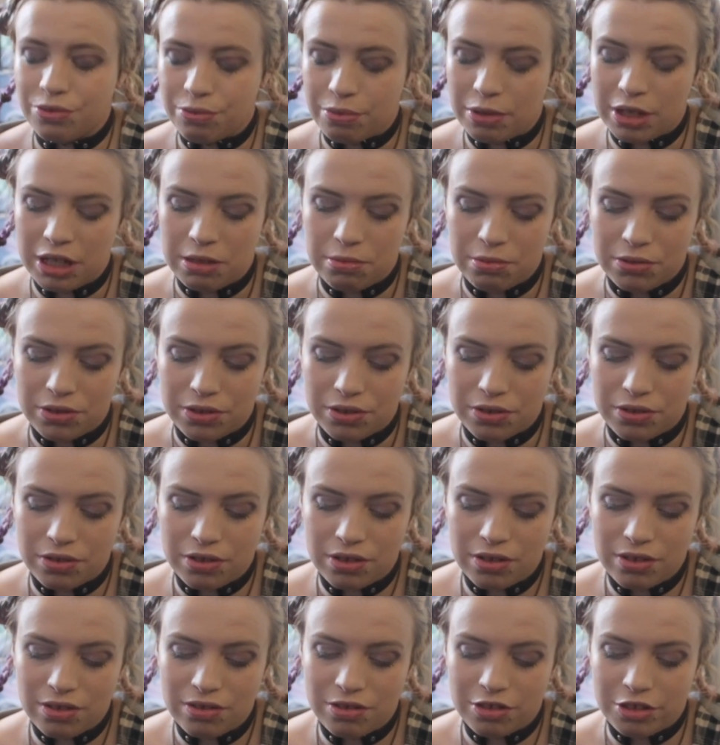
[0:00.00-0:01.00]
with people
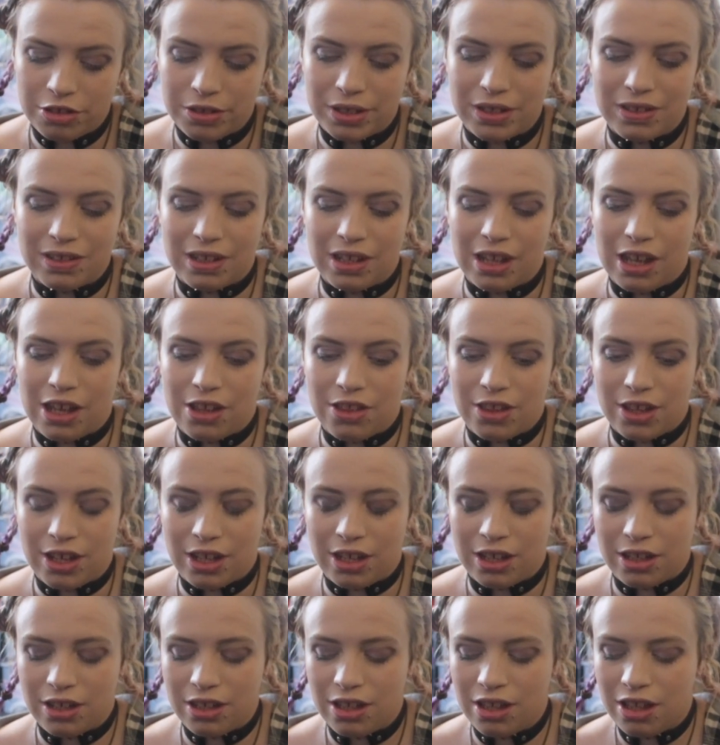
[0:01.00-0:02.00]
so easily, I
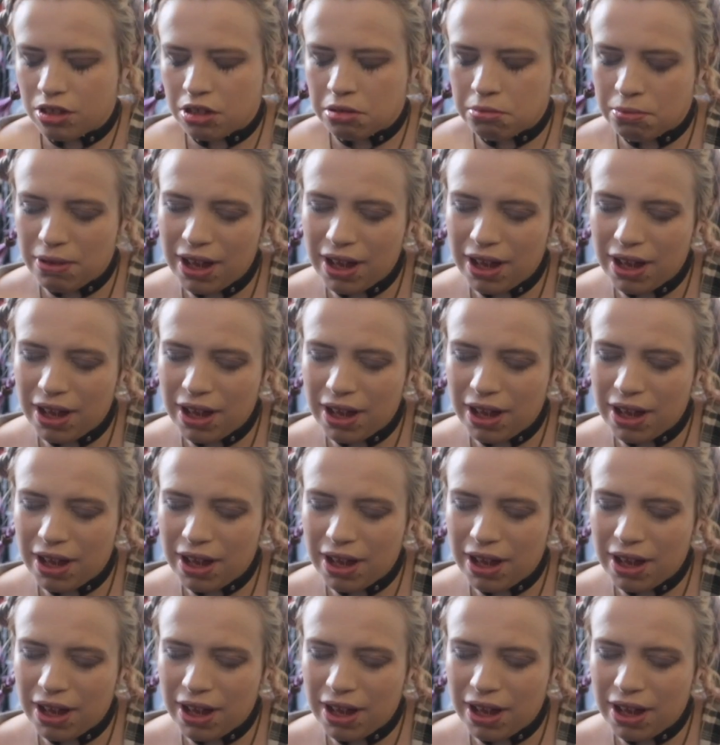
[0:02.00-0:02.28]
think.